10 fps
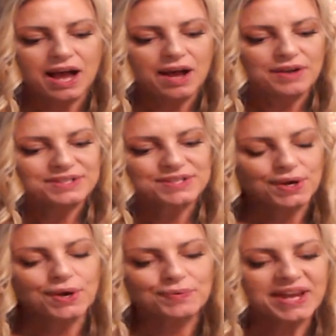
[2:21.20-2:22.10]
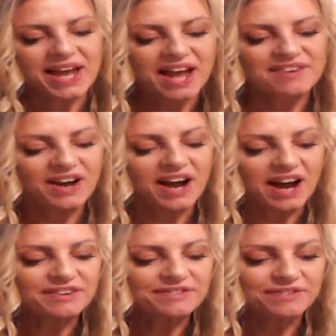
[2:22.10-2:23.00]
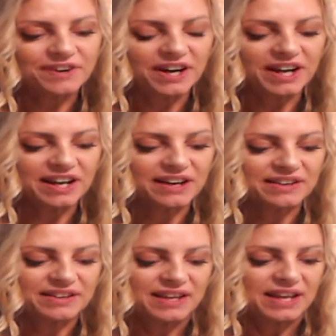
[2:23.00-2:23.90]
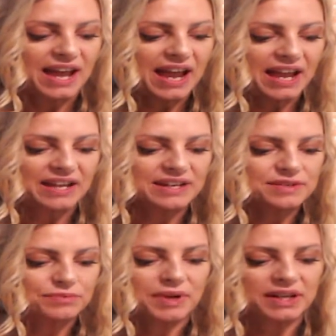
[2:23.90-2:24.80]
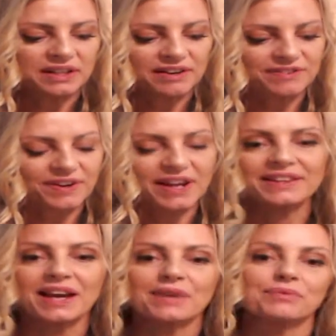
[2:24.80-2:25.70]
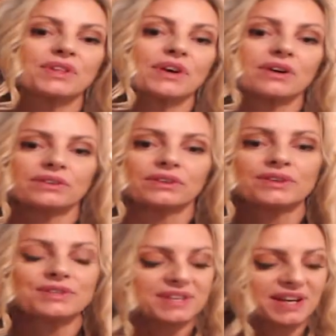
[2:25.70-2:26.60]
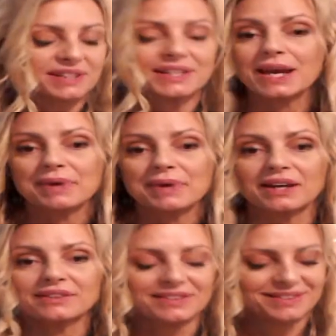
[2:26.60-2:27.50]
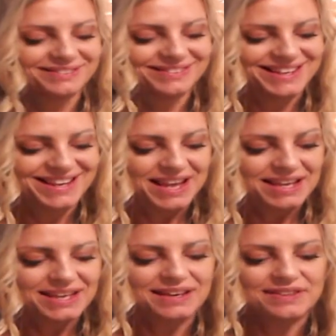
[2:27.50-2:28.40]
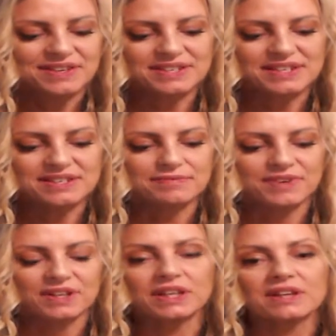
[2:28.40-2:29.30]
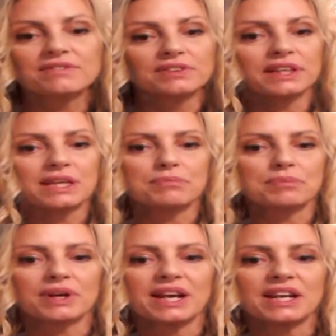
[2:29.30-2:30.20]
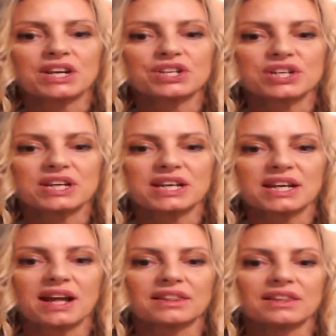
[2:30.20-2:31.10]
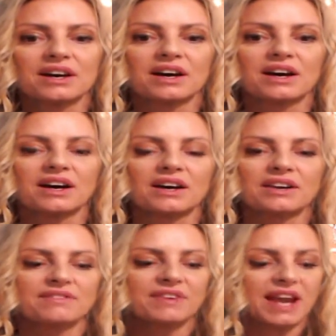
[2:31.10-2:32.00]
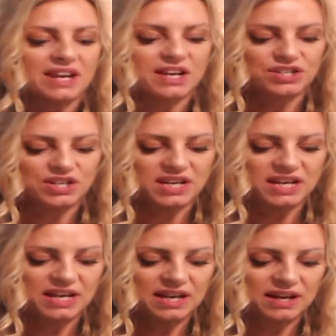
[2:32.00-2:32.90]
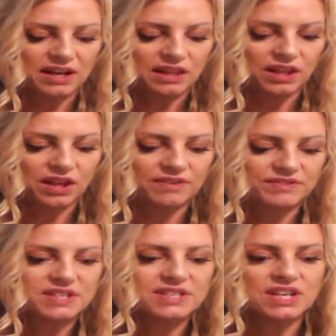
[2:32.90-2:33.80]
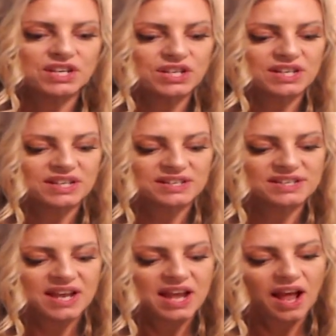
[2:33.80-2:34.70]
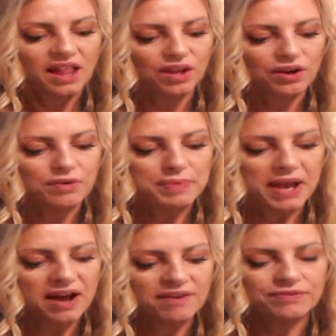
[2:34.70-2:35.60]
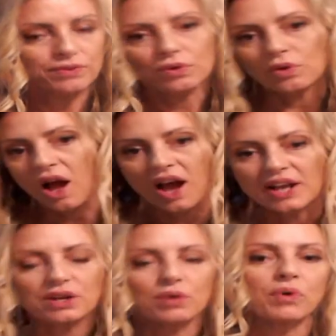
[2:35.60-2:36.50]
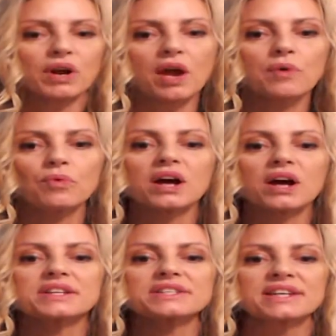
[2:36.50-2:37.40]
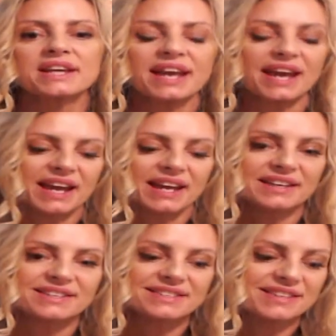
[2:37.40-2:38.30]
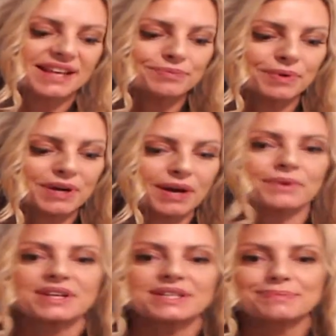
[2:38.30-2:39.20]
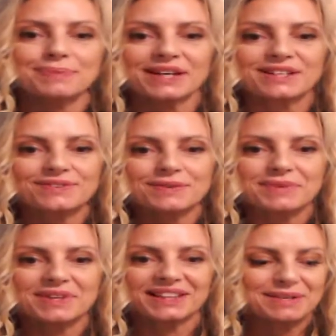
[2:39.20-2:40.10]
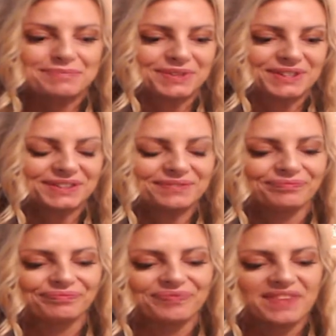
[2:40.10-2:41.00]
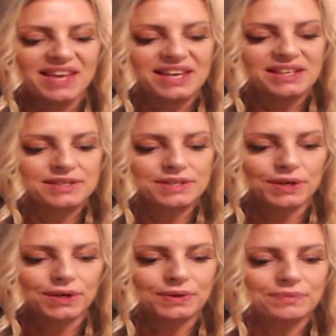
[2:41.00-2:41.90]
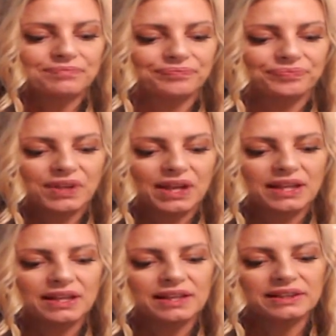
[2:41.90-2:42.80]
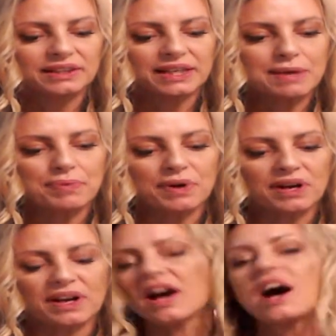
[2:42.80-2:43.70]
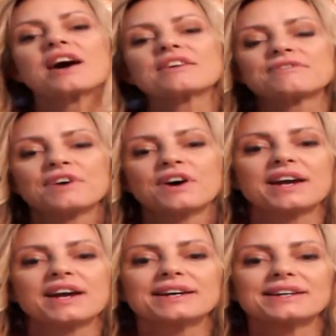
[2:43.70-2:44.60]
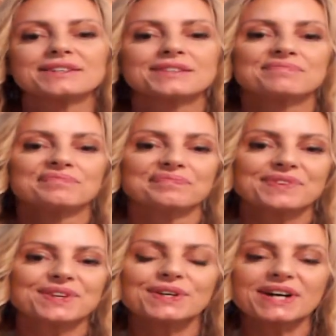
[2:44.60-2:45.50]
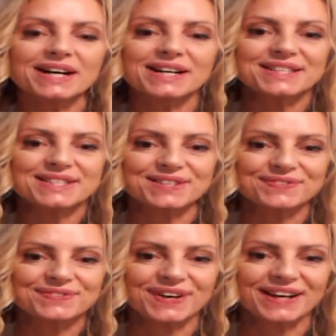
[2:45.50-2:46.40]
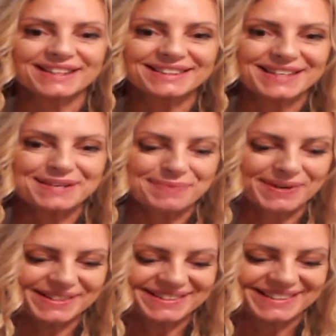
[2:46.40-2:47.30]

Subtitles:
So we have Heart Fire, and we're clarifying that with, oh, look whose card came out. Yeah, this is a feeling of Libra energy, a lot of energy here, a lot of decisions, a lot of powerful, I know what I want, and that's what I would expect from a Libra. So, Libra, Heart Fire. Your heart's on fire, Libra.